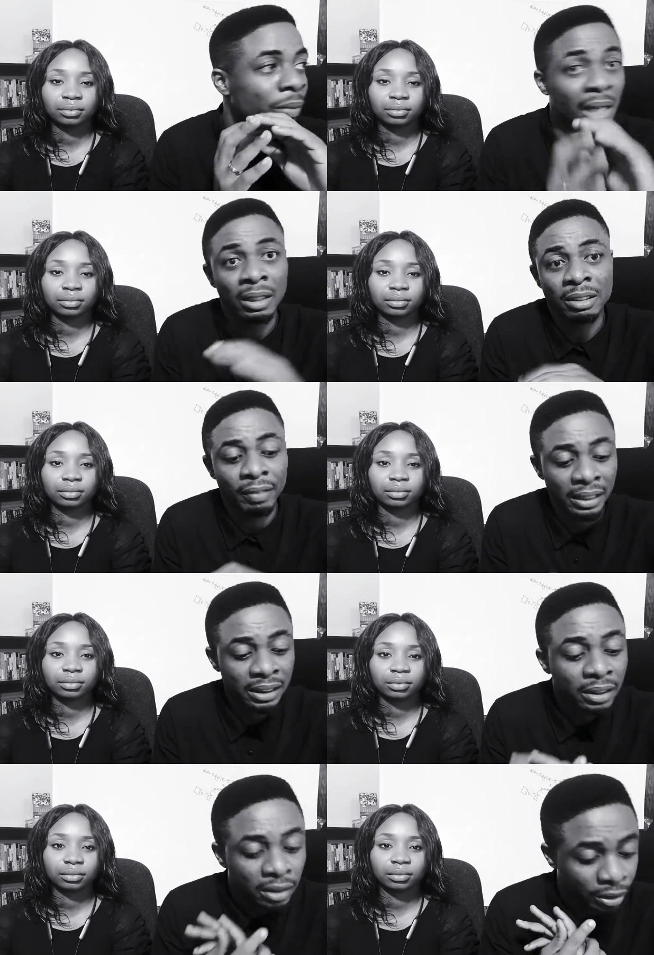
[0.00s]
Speaker 1: that was a very
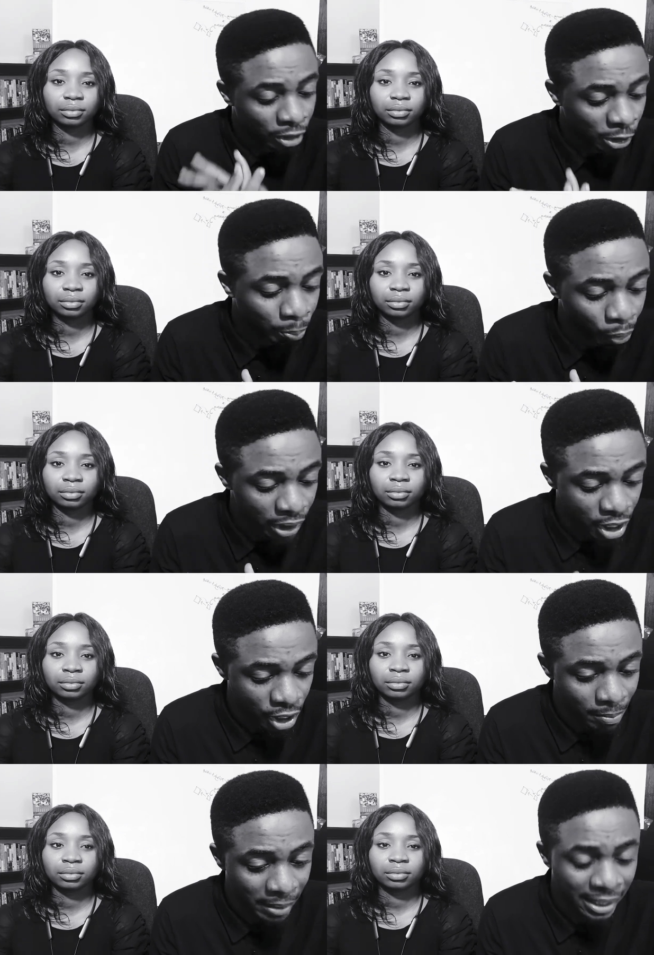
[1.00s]
serious point
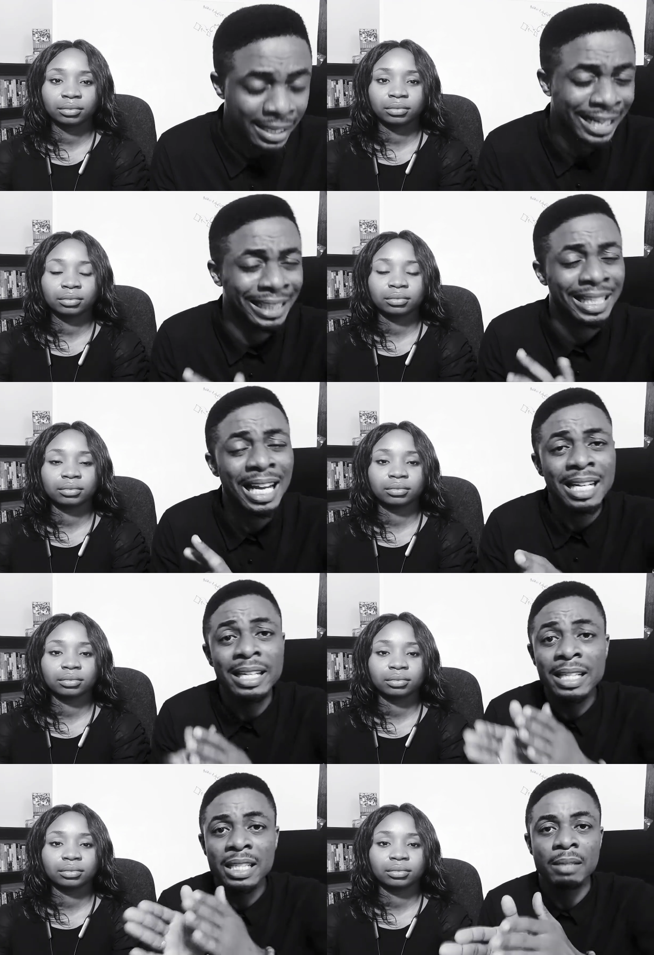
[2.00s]
she made there, and that
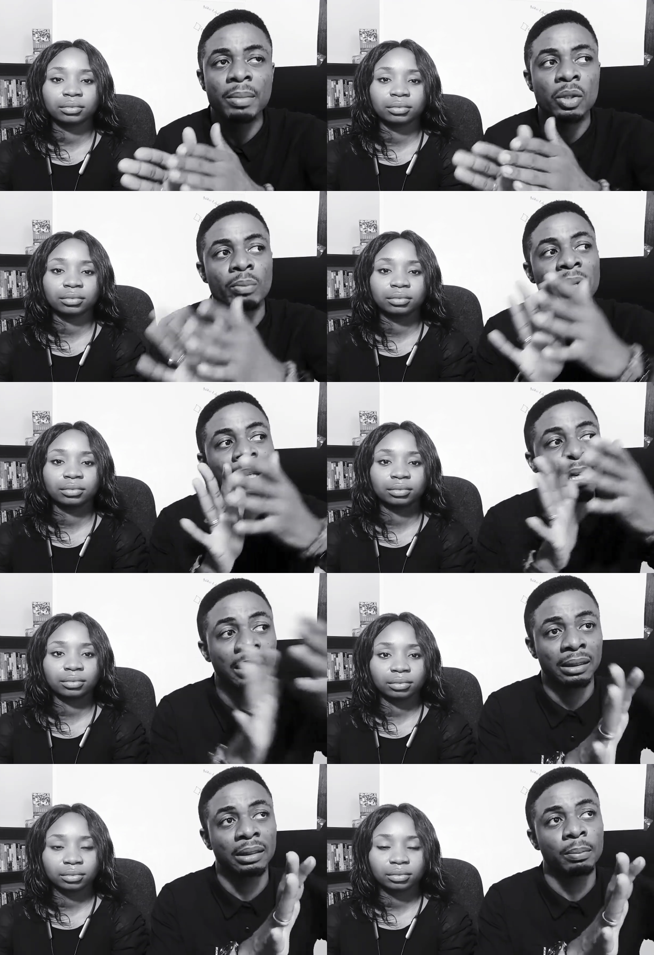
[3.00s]
leads me to my
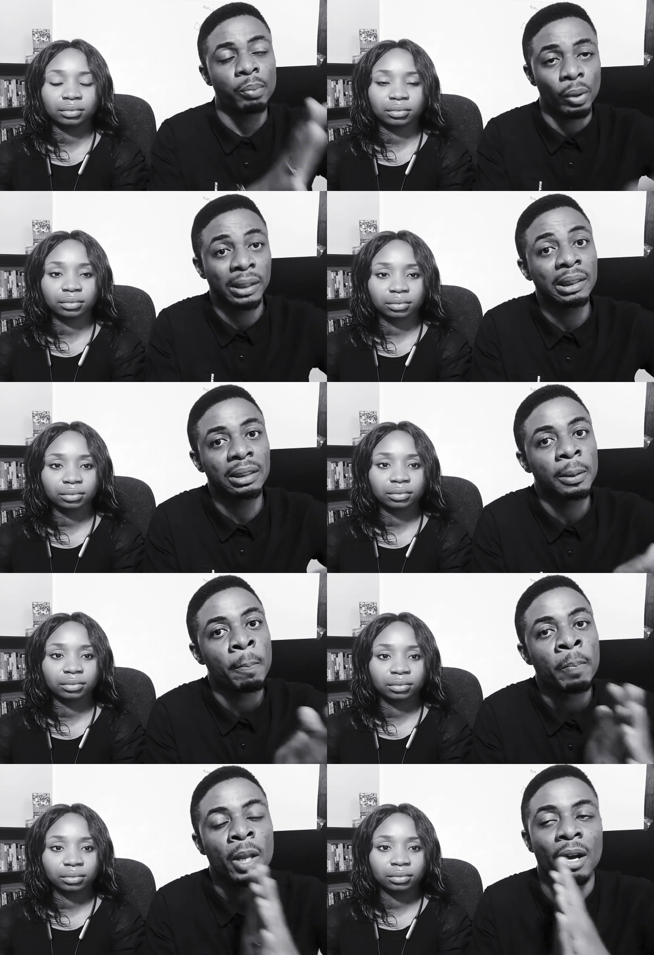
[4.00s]
last point,
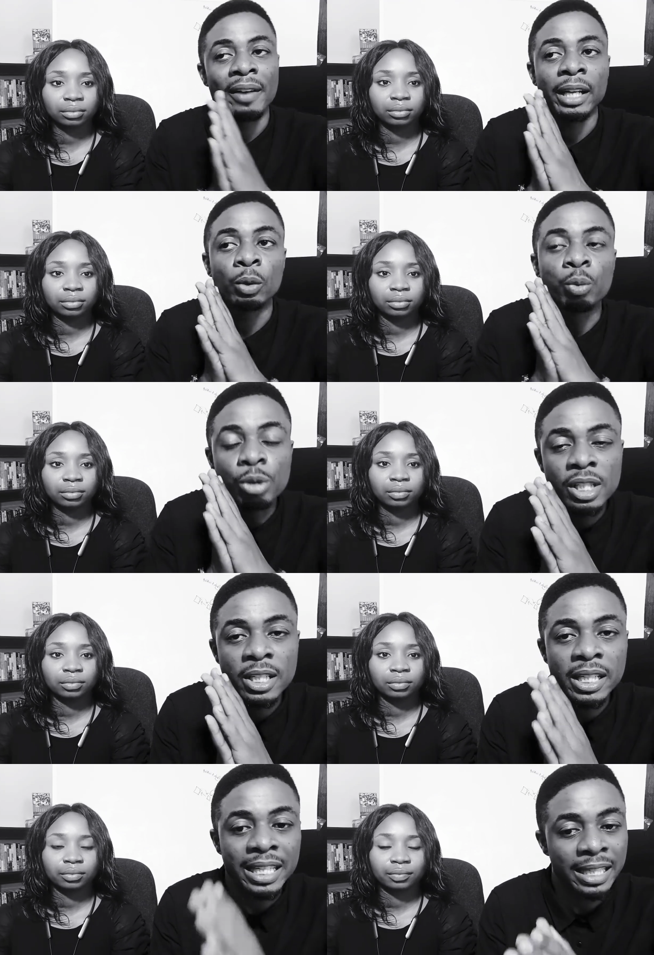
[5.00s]
all right,
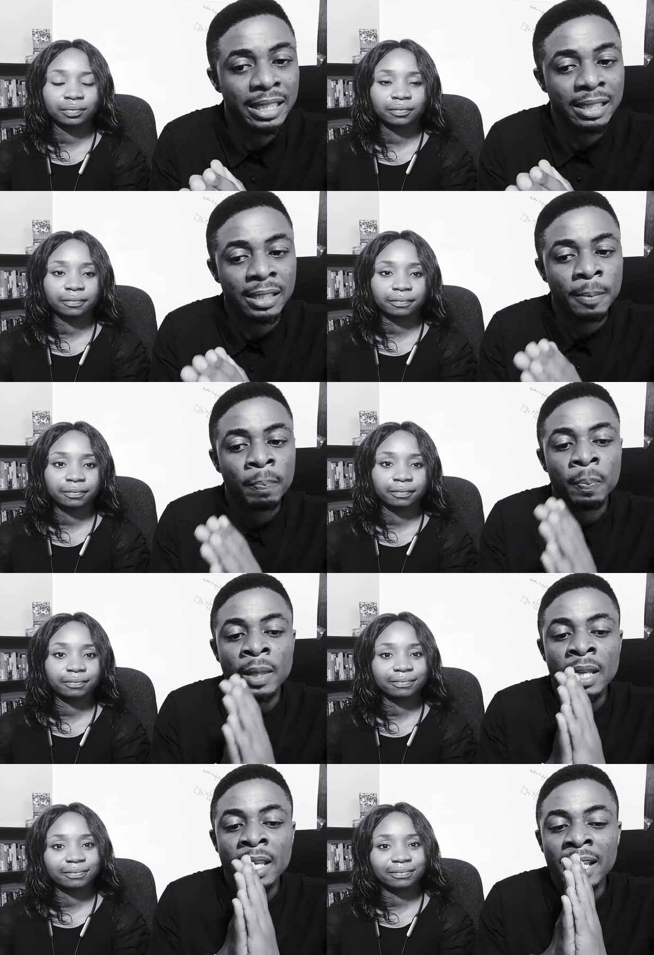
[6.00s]
which is,
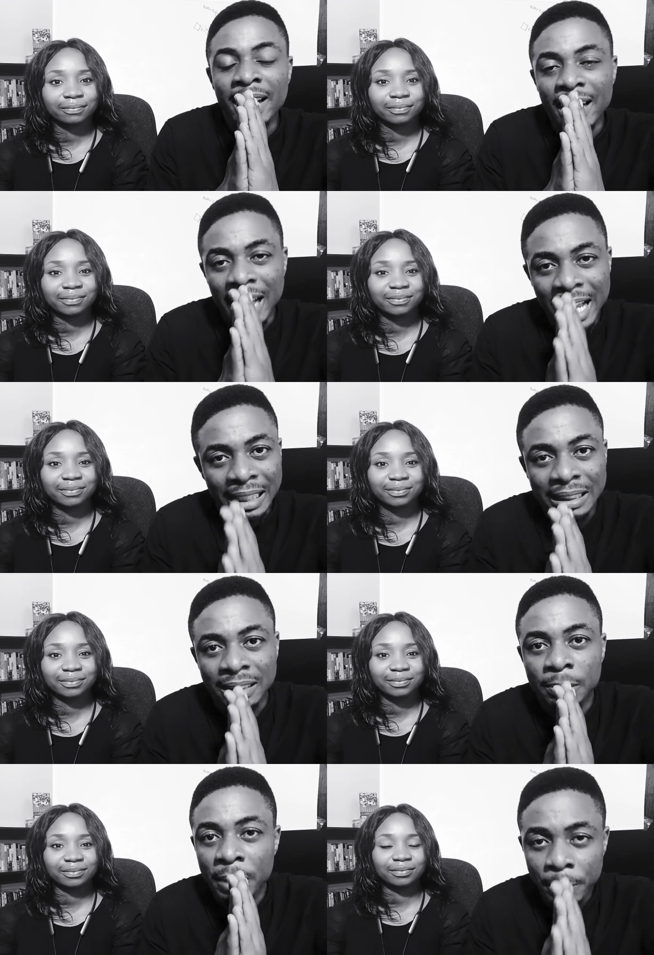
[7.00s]

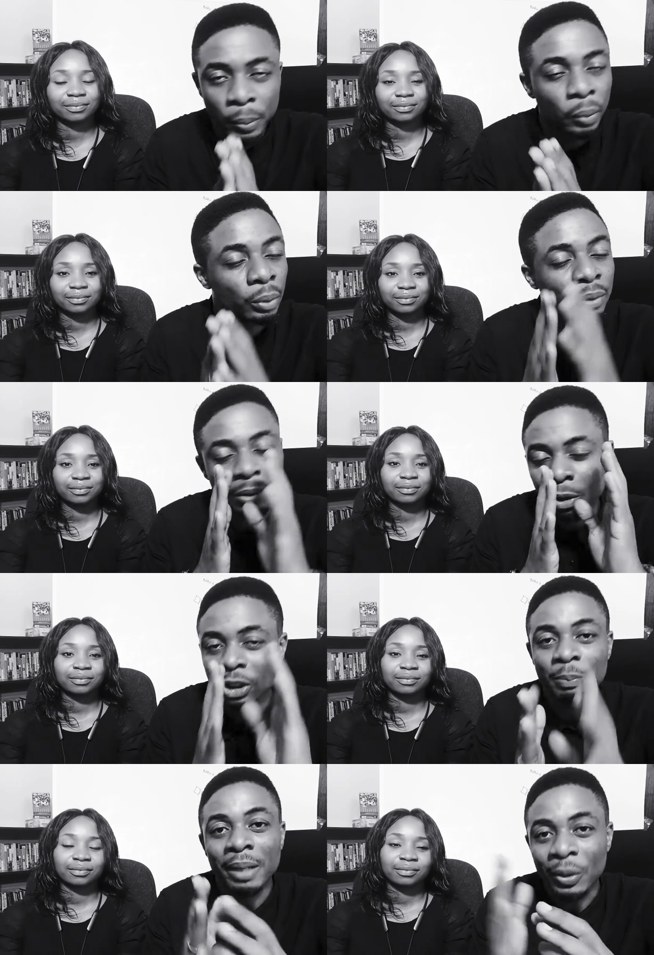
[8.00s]
guys, people,
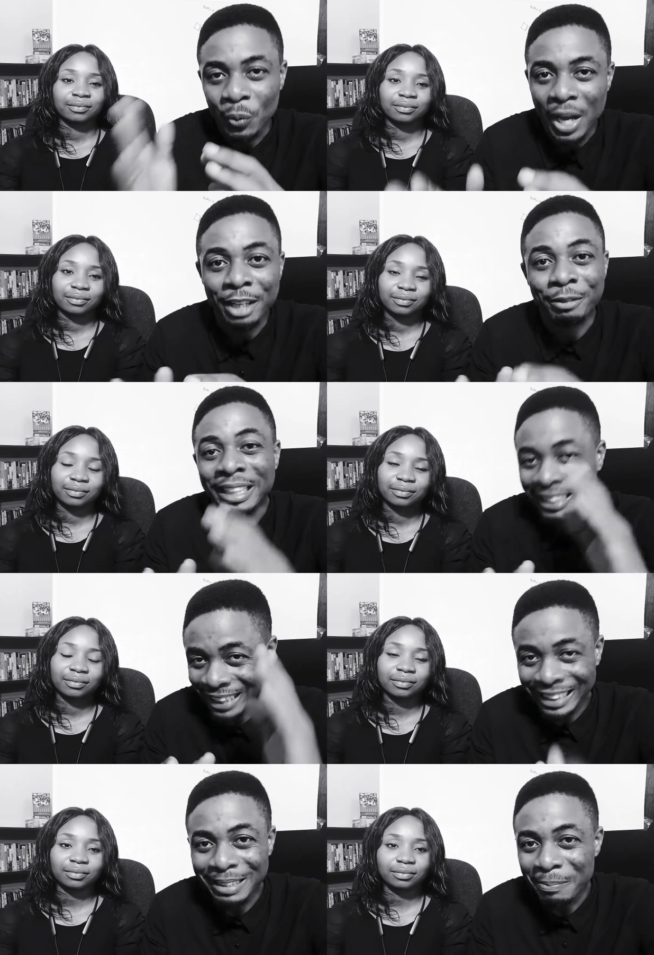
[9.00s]
husband, wife,
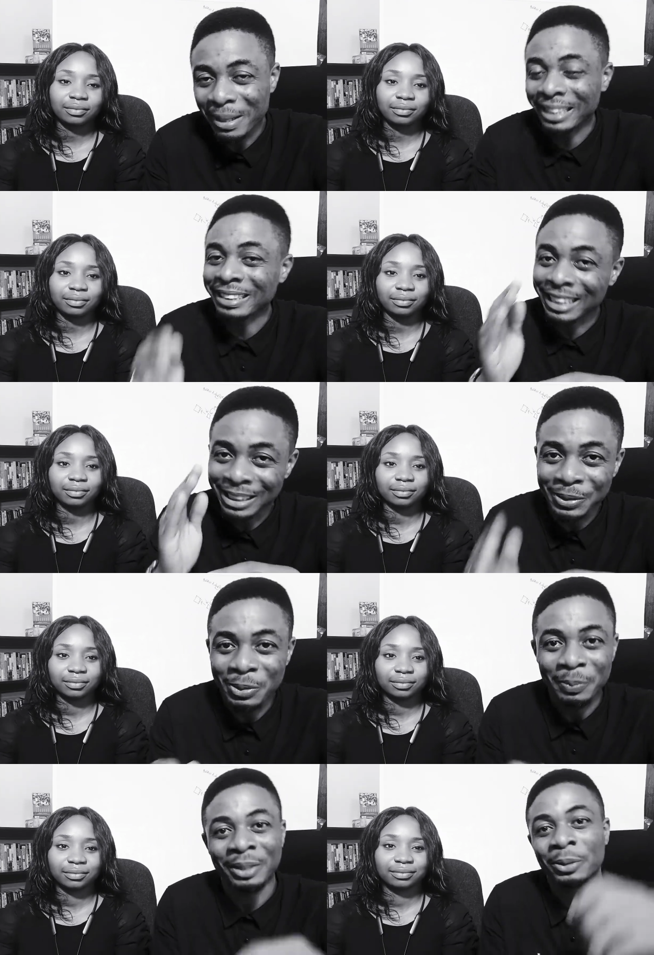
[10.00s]
intending man, intending
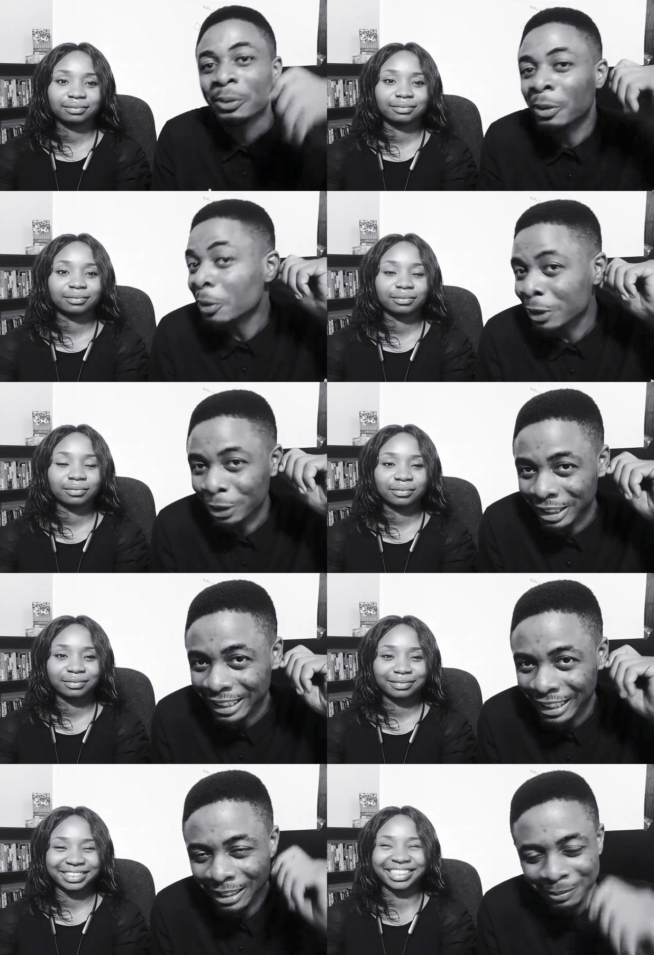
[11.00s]
woman, hold your ear.